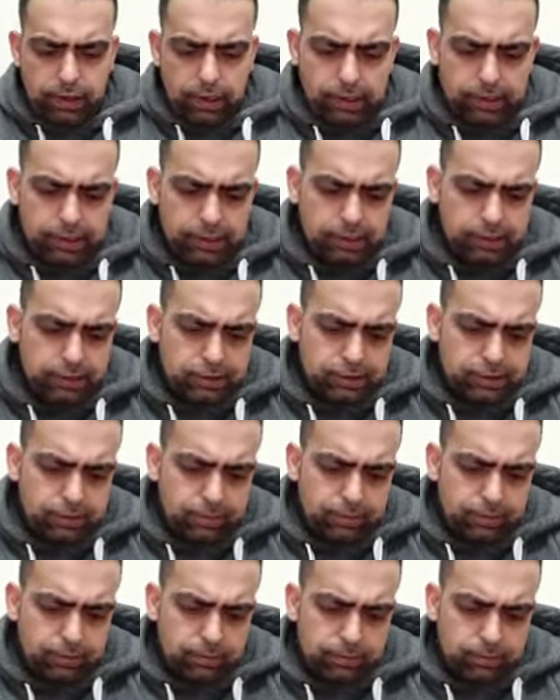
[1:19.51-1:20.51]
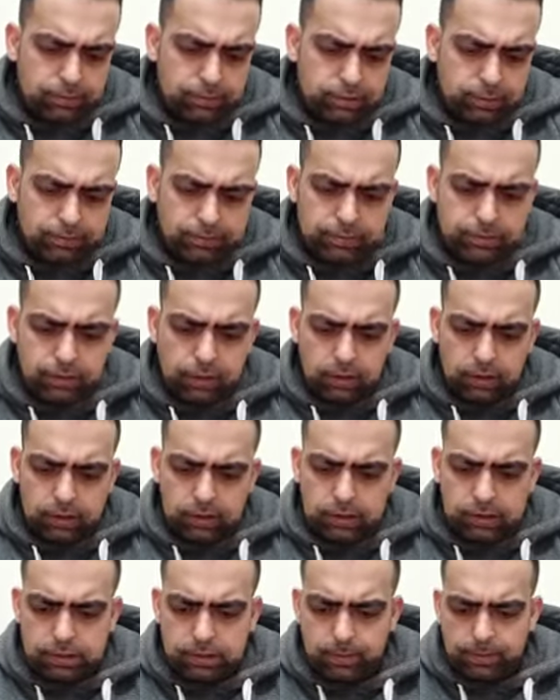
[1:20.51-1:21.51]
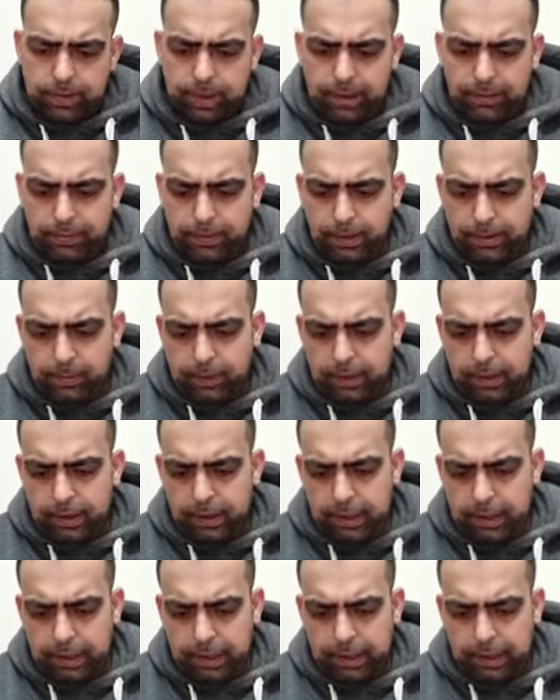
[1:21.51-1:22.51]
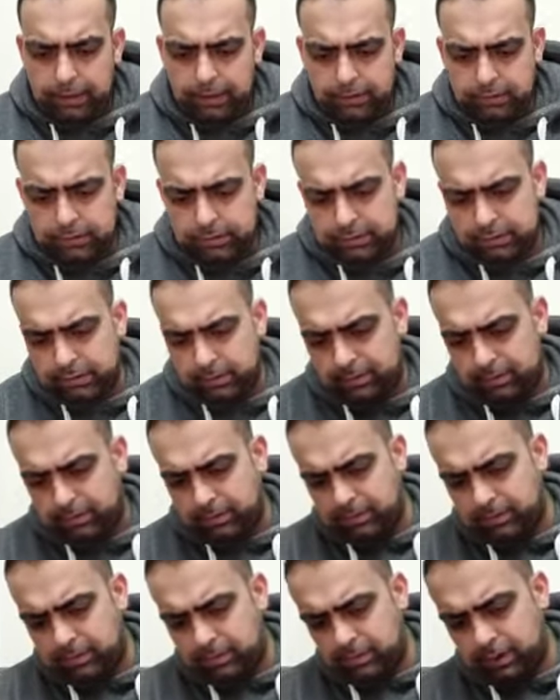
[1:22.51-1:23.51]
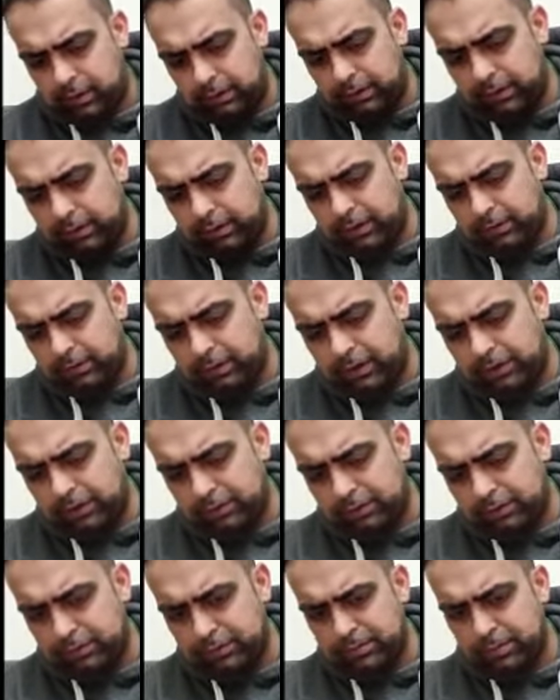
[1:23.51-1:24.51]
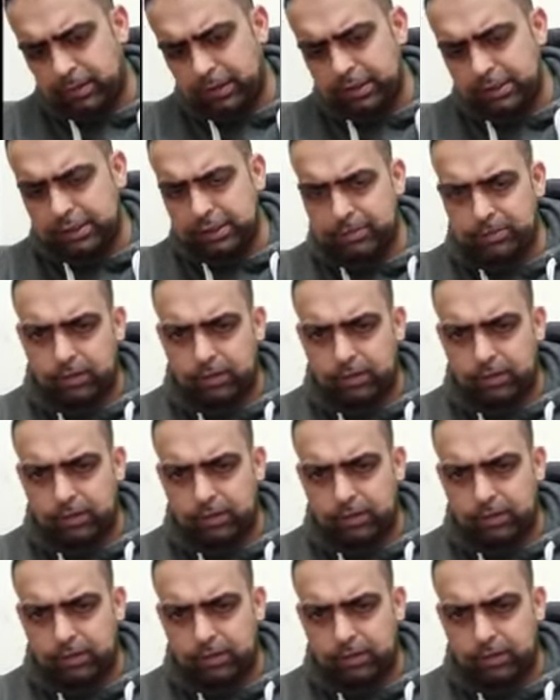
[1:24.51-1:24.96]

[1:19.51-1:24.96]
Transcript: I think it's a simple, some salt, some black pepper and some other 1 or 2 spices,